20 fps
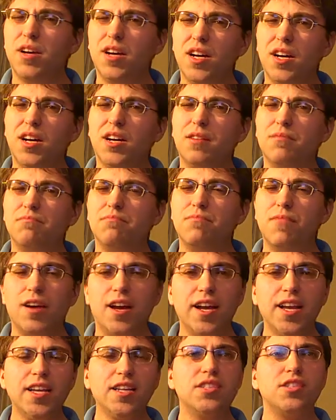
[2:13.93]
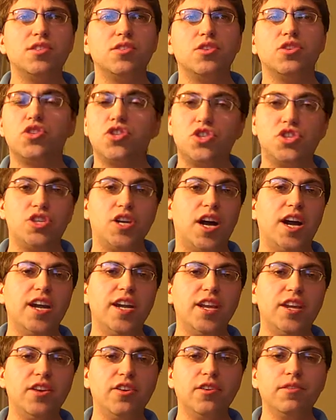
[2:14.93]
uh, I guess,
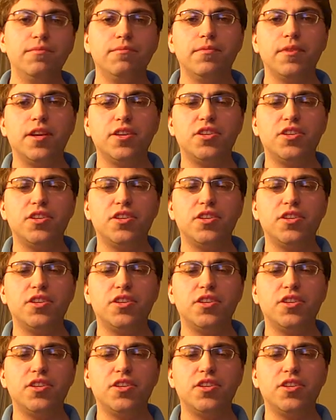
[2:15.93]
shinier.